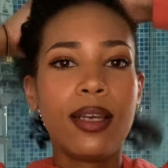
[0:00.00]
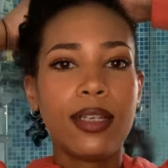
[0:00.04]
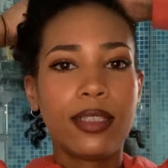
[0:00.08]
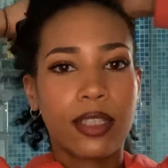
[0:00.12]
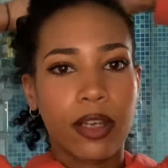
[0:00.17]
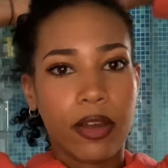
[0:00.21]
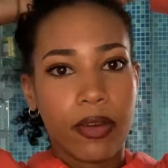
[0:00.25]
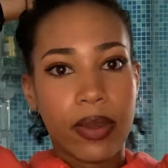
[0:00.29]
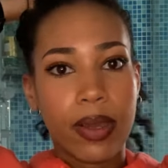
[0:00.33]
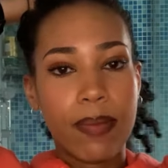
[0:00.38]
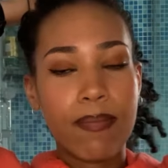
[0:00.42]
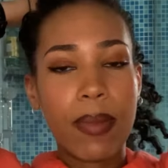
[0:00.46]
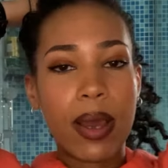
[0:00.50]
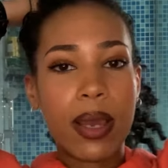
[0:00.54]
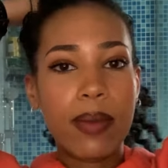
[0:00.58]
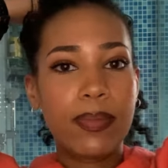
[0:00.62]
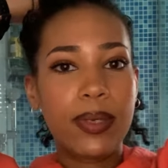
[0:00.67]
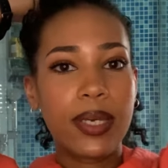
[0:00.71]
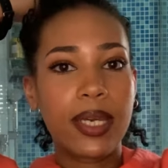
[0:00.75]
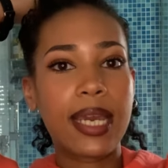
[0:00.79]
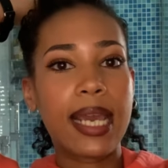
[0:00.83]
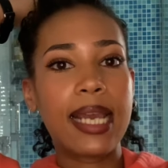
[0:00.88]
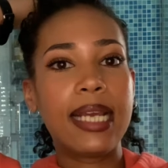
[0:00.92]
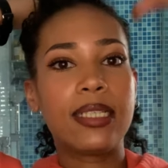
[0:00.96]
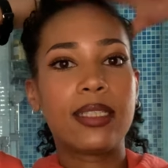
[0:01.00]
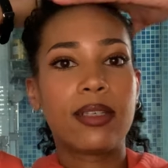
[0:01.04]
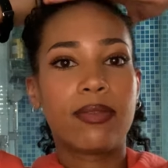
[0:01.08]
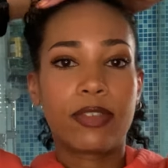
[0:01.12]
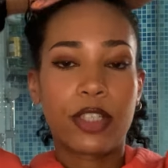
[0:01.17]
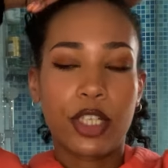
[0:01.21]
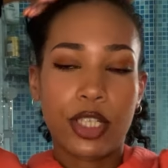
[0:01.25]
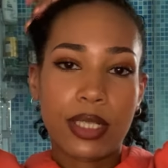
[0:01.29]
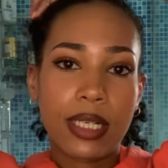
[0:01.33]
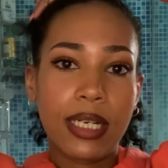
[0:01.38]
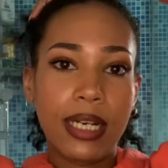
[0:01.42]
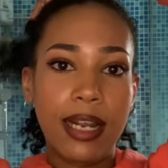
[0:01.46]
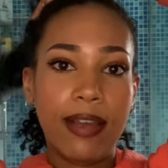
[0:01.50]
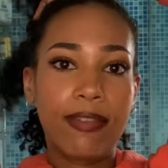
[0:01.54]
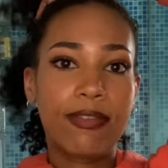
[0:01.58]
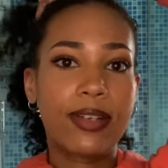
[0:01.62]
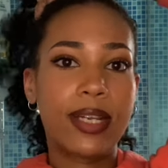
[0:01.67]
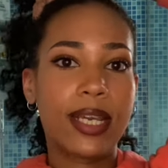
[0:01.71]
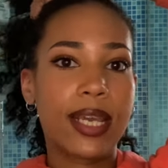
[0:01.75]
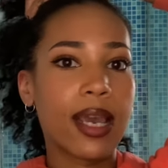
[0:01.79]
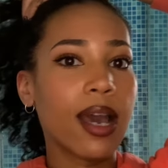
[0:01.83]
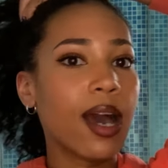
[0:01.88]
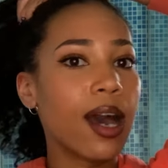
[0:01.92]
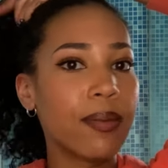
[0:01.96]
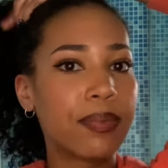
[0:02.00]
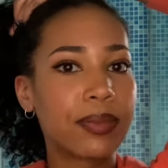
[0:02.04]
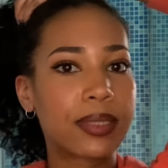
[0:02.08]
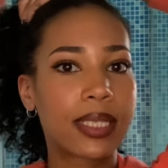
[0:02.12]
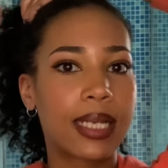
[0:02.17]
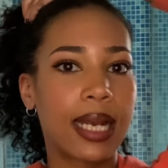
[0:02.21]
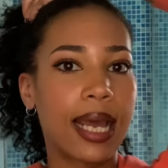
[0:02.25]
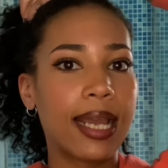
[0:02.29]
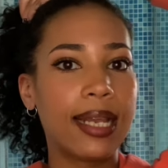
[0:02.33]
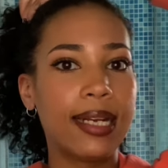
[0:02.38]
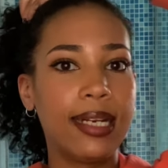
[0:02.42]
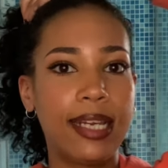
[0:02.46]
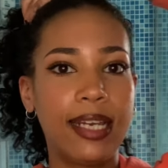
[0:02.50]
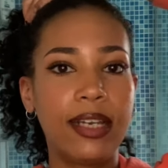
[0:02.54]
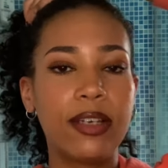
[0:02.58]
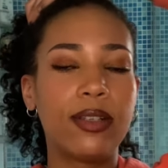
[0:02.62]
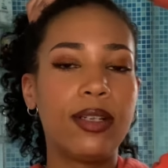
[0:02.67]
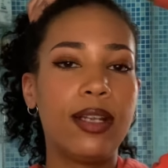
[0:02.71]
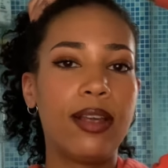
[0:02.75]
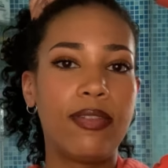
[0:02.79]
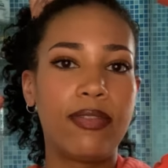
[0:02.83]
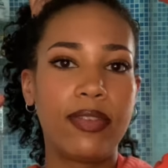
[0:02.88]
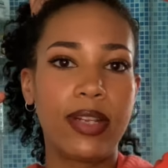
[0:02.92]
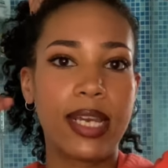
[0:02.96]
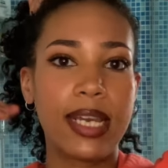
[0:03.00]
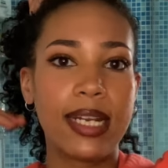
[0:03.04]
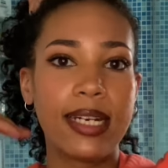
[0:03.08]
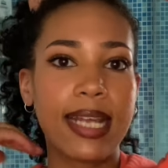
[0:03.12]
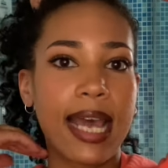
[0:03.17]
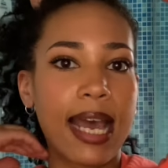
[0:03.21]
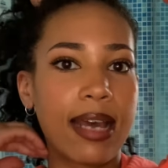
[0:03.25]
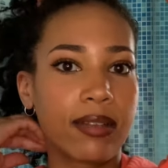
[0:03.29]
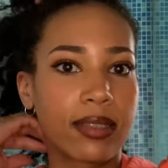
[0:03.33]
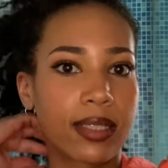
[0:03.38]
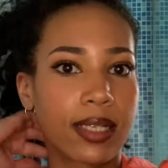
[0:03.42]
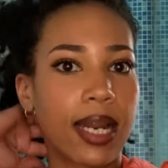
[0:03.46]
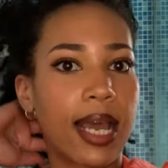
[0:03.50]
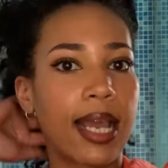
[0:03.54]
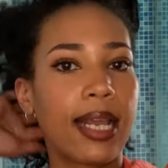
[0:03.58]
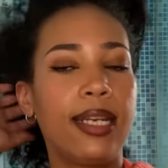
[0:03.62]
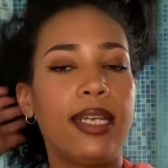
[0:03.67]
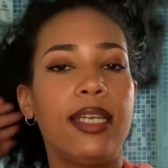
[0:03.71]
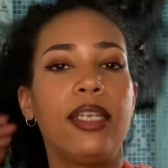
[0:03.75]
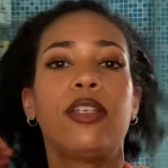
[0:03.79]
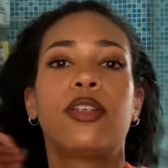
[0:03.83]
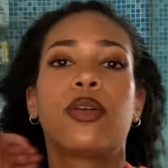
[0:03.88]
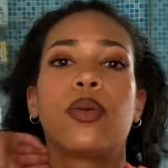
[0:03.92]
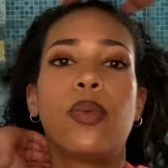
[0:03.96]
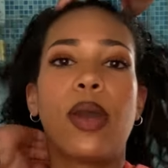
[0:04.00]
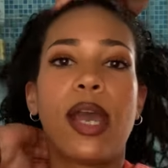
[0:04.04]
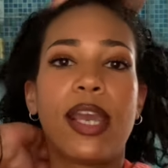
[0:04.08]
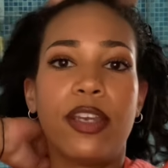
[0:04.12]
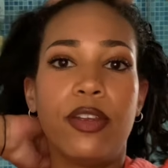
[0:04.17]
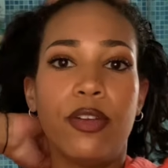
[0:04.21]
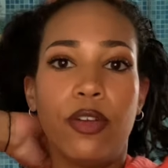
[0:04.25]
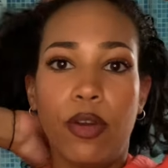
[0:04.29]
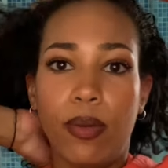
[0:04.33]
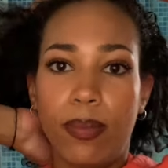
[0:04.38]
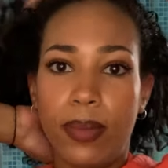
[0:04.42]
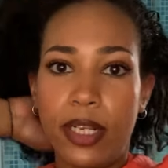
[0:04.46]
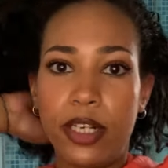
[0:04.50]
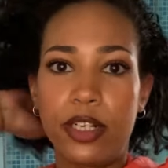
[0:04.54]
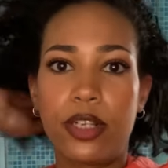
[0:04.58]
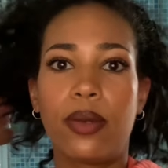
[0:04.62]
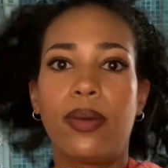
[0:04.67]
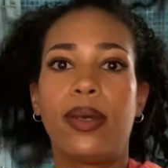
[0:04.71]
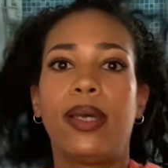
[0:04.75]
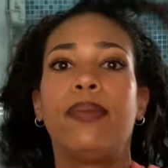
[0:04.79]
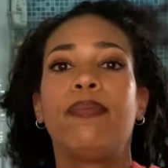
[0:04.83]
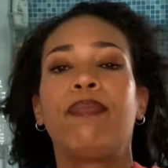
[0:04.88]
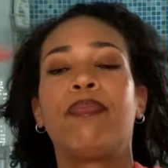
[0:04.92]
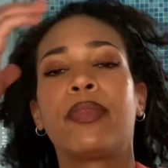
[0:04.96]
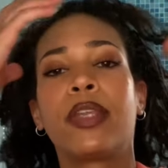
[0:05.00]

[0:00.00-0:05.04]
So it might be a case of just lifting it up slightly or lifting it down slightly to where you normally do it.